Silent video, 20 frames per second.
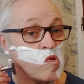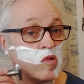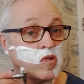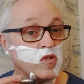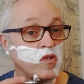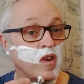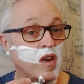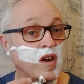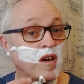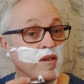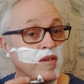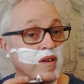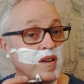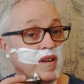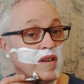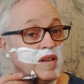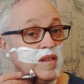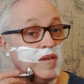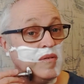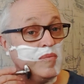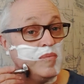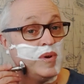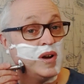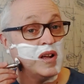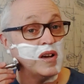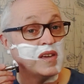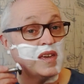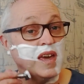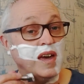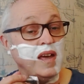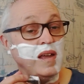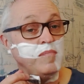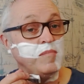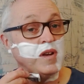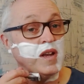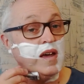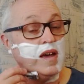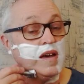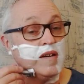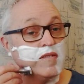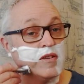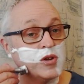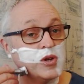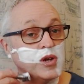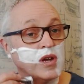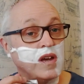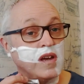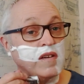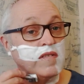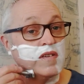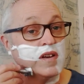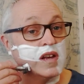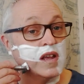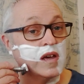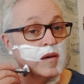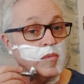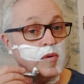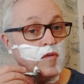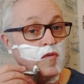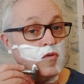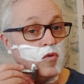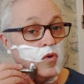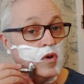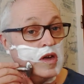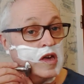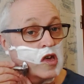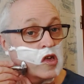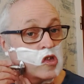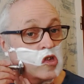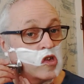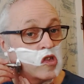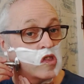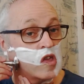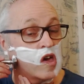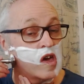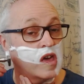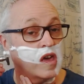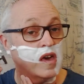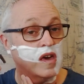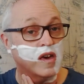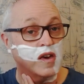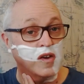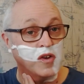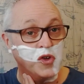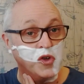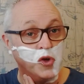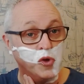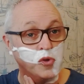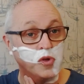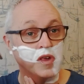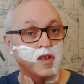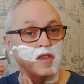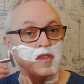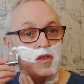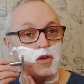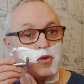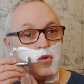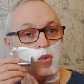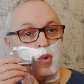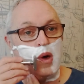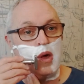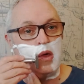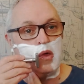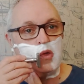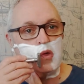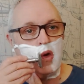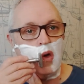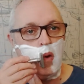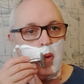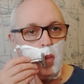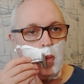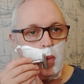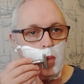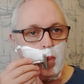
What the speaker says: So when I came to have a shave a day before yesterday using this razor,